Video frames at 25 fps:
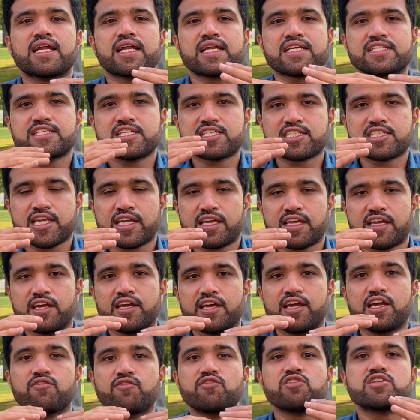resisting,
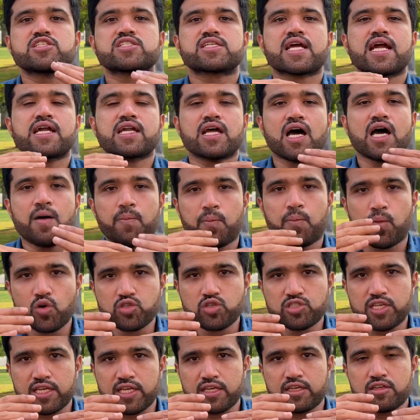it will start
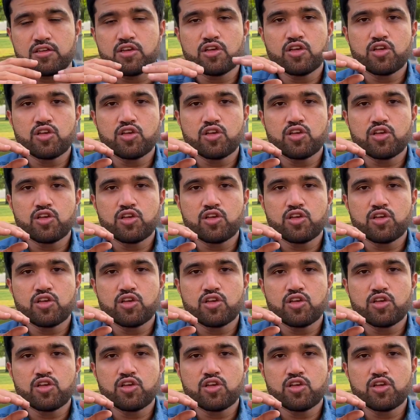opposing.